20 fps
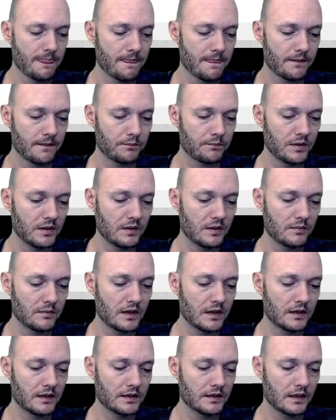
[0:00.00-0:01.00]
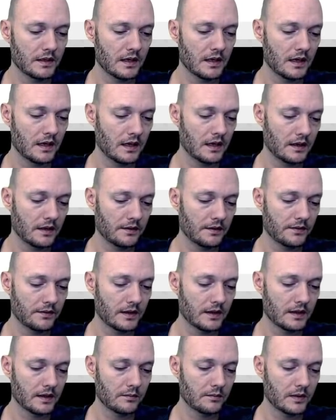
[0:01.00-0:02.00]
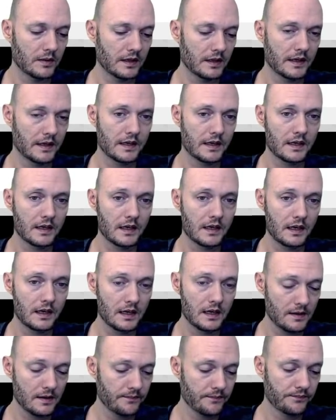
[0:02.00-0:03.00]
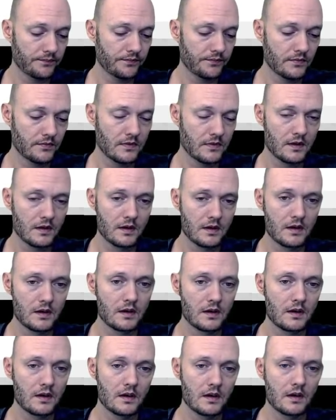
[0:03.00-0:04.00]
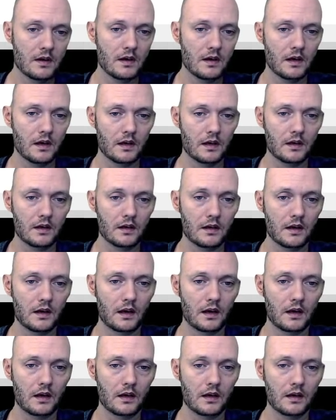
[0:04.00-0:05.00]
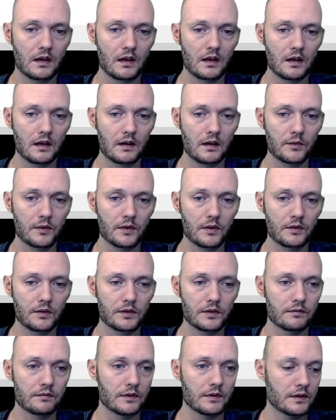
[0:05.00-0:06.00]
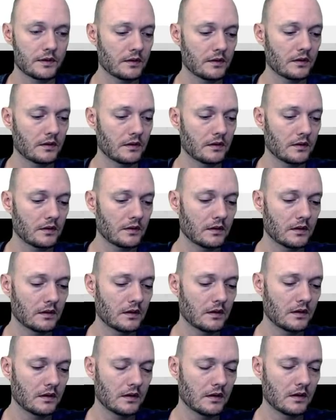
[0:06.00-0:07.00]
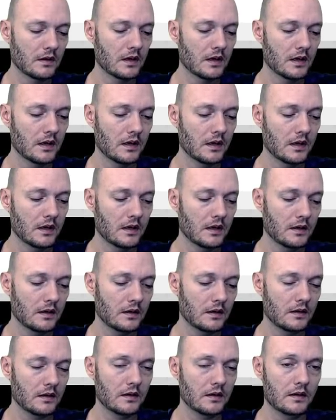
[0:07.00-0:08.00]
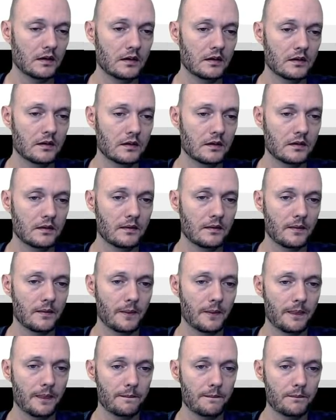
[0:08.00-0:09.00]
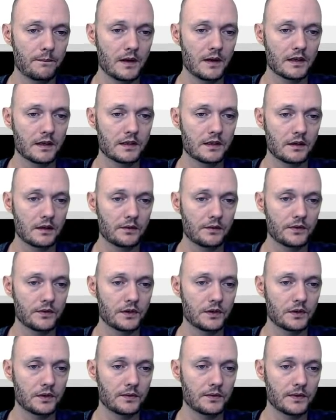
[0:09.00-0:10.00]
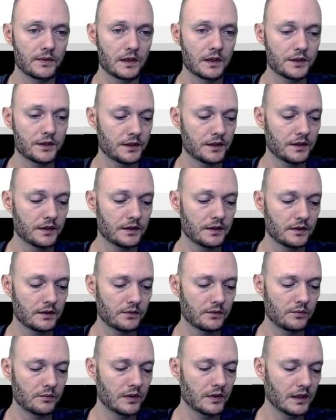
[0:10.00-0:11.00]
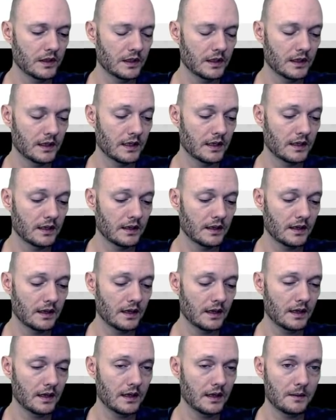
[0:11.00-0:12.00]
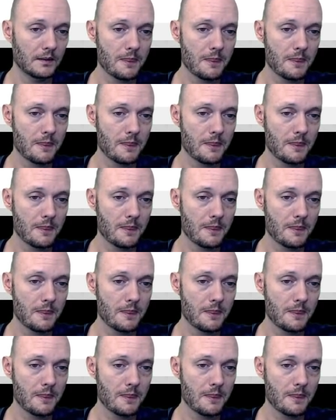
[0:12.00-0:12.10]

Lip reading: b minus a divided by k, and then I'm going to return the mix of the two functions of b and a